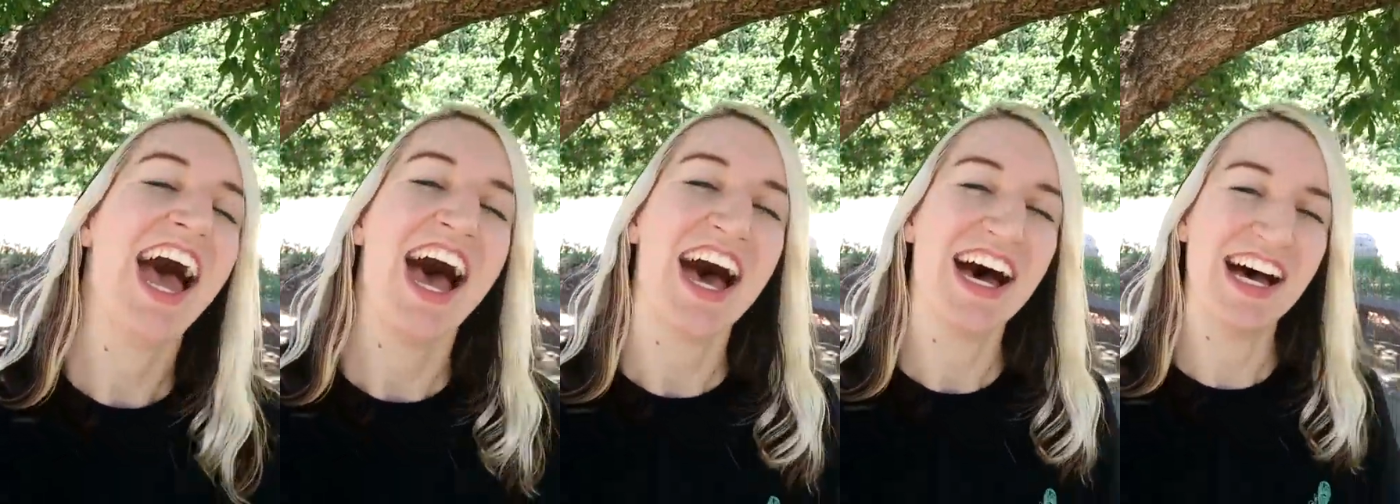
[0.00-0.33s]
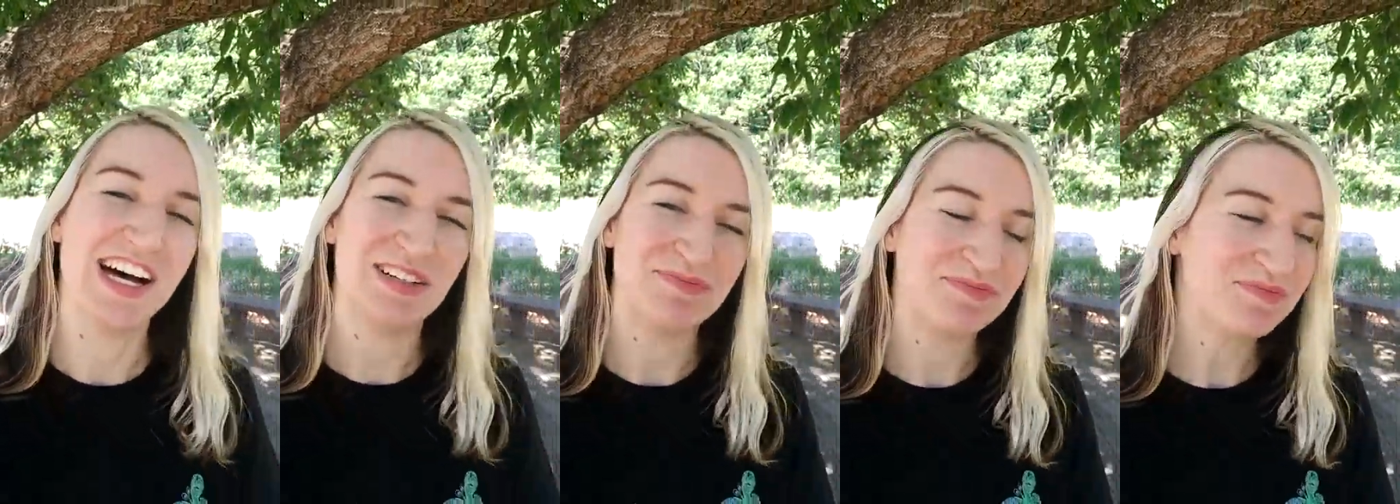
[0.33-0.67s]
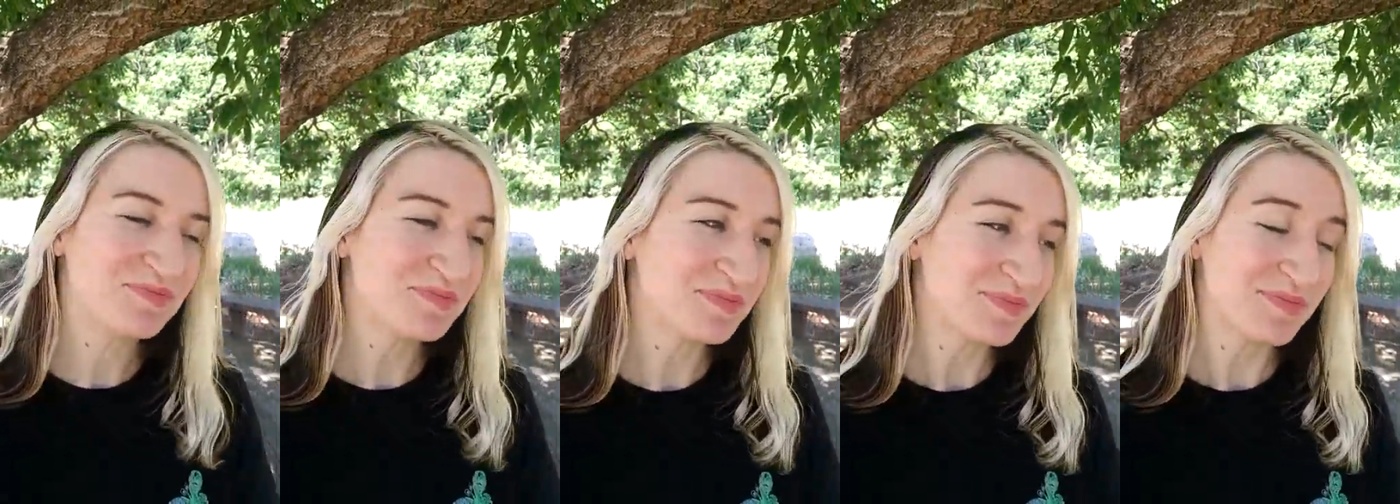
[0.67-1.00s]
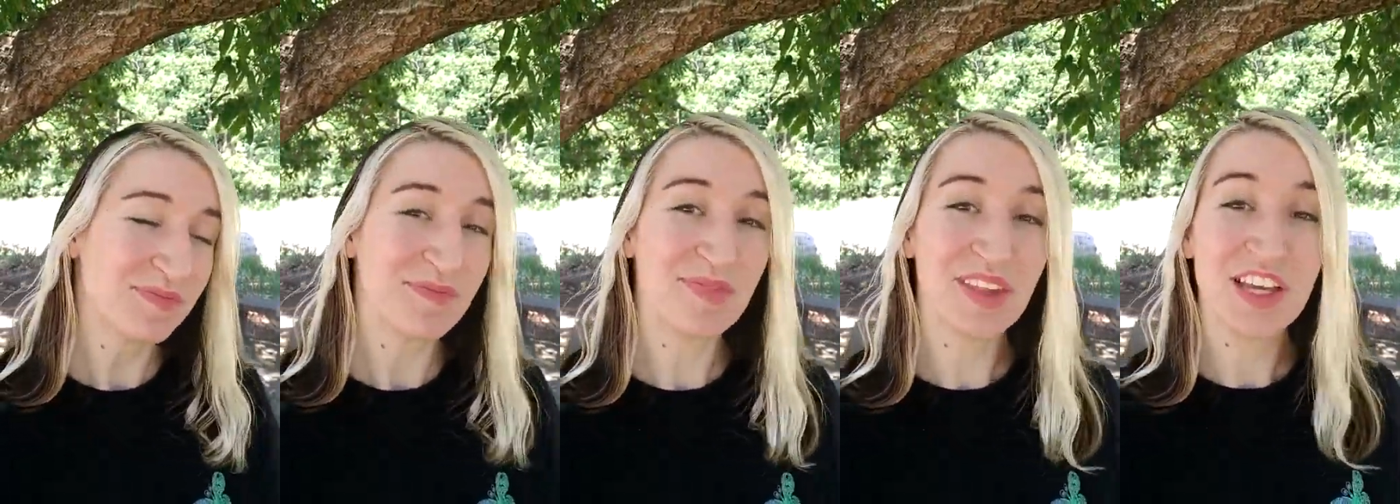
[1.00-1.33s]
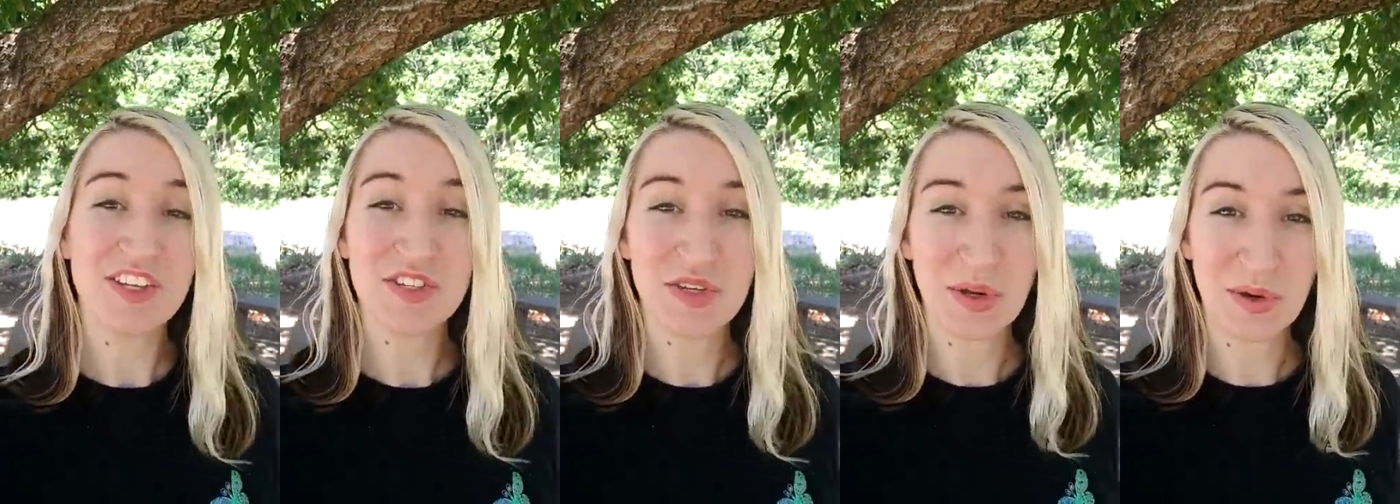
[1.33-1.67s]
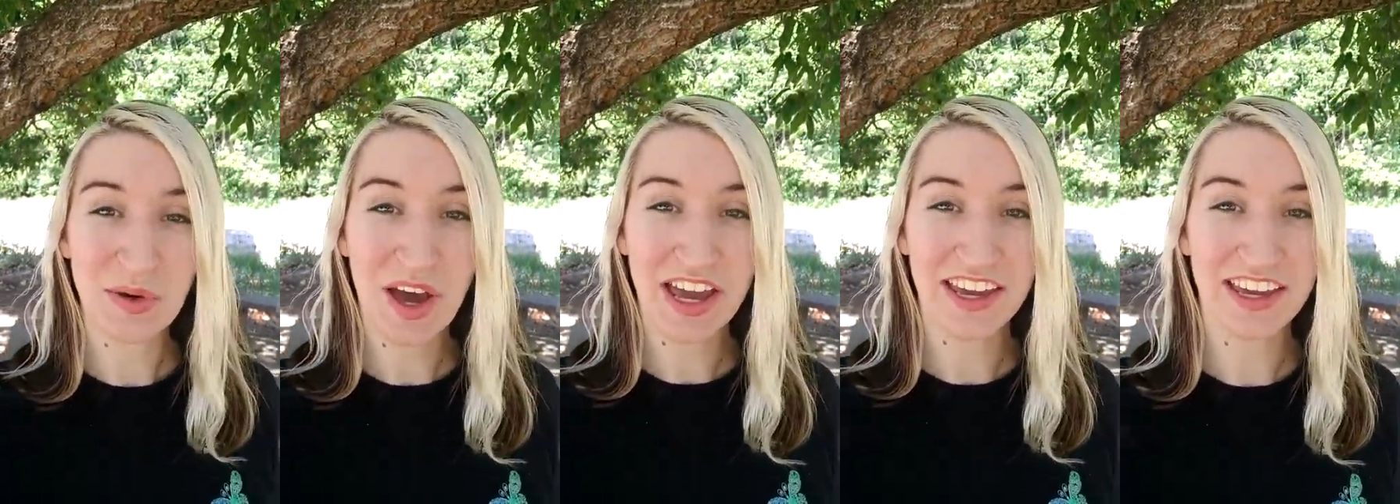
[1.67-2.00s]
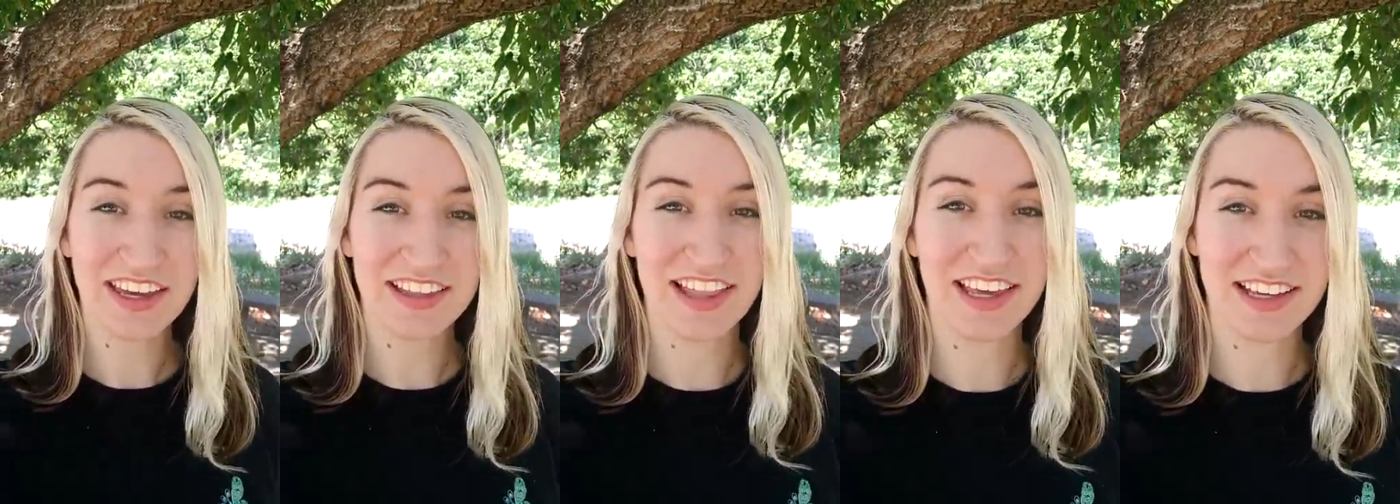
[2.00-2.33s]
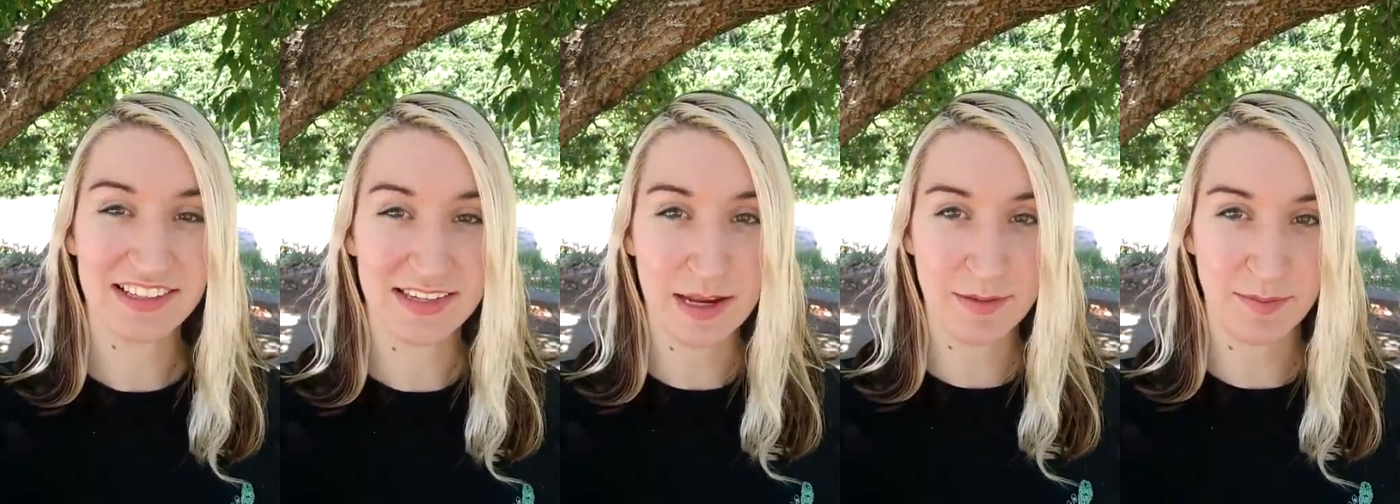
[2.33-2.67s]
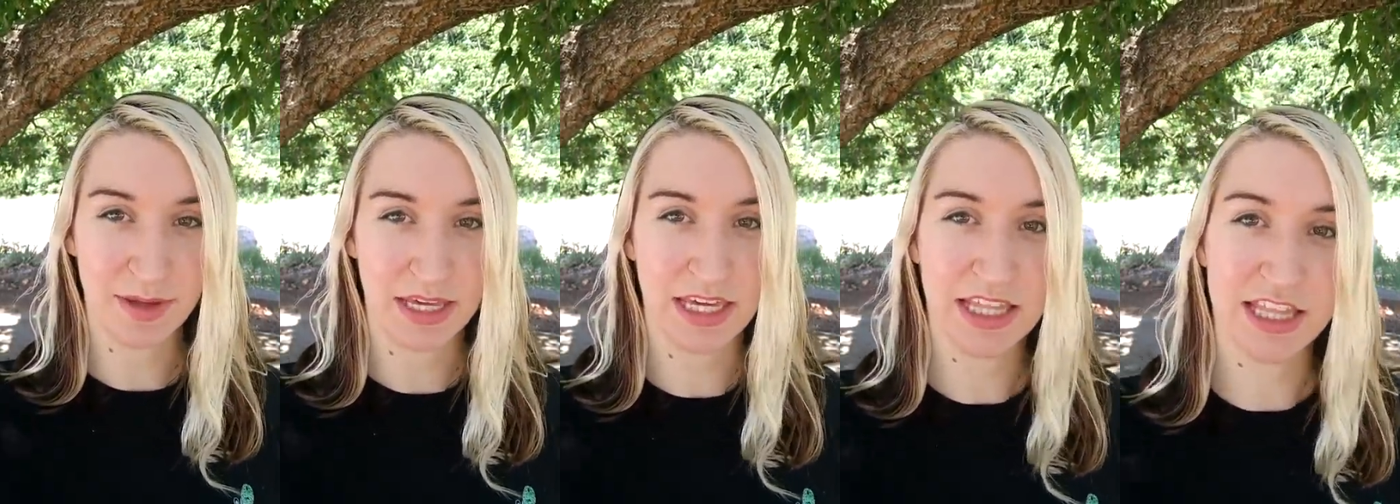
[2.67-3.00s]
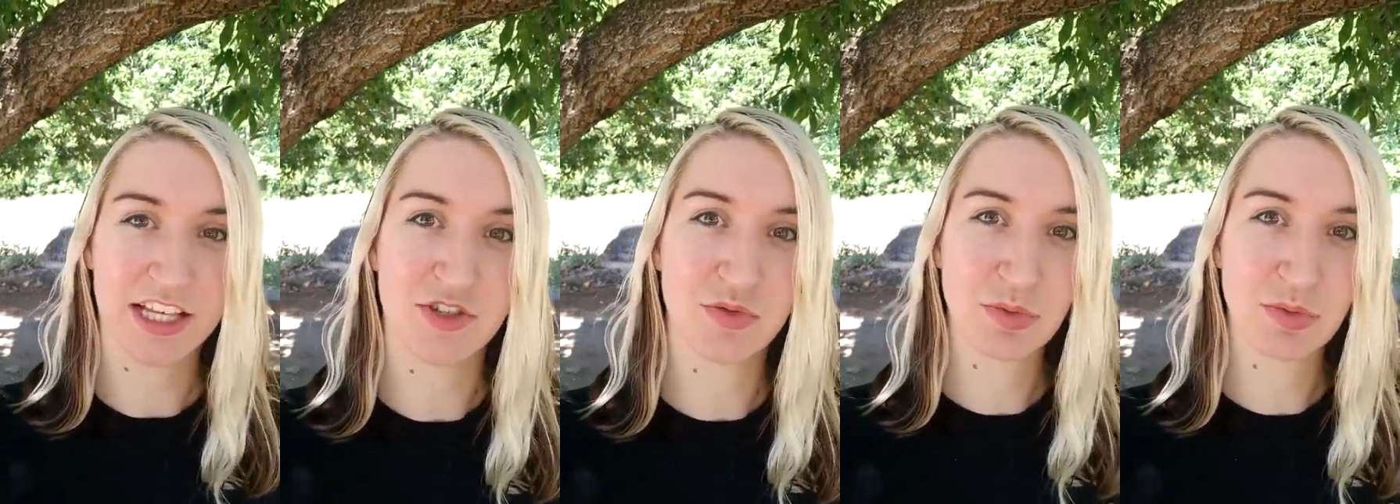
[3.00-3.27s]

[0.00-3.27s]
Um, so I they sent me this